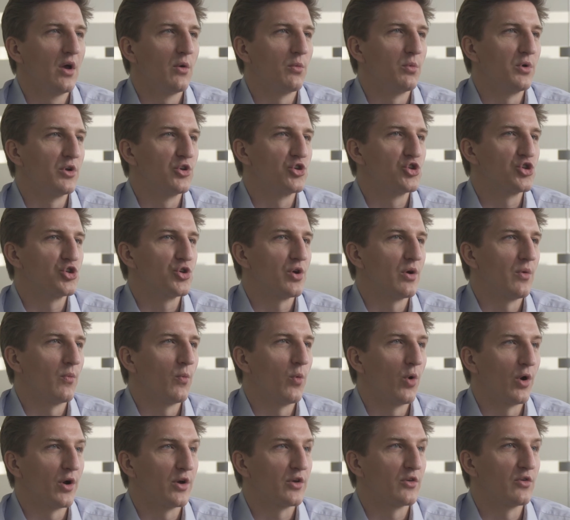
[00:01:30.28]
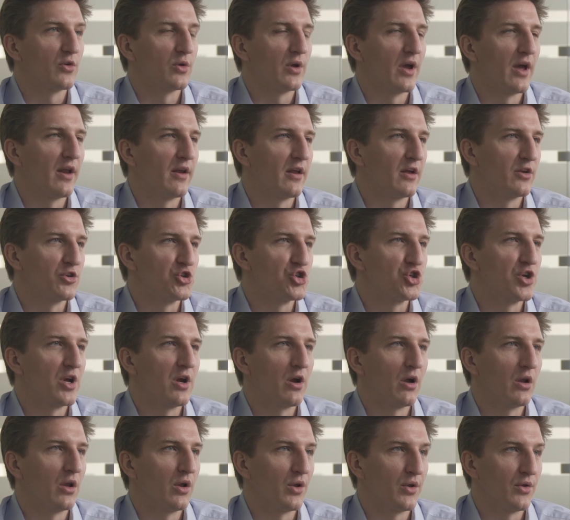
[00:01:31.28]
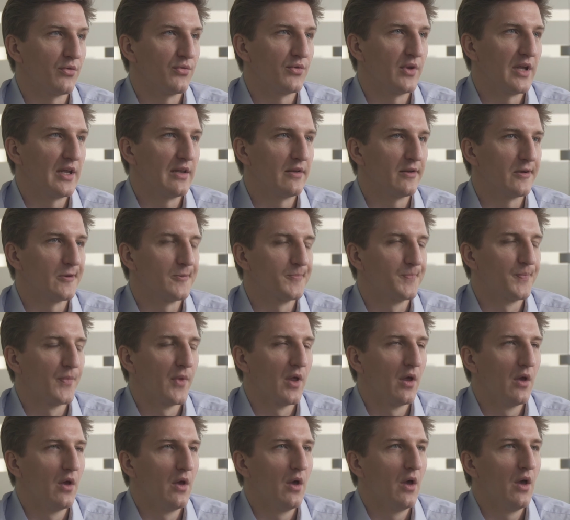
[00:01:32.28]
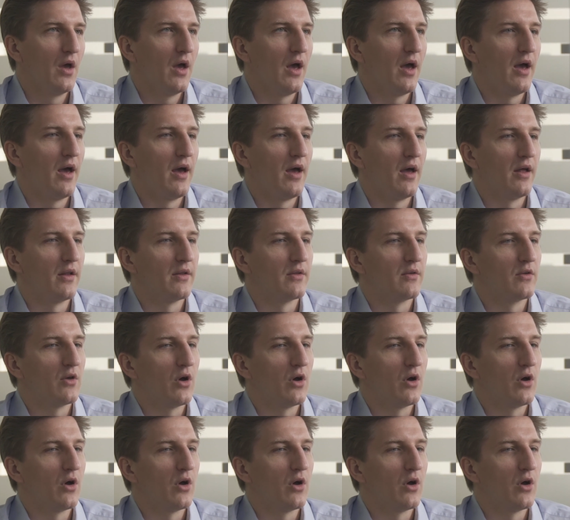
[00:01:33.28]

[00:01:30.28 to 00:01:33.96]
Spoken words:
which work together and share a lot of data. And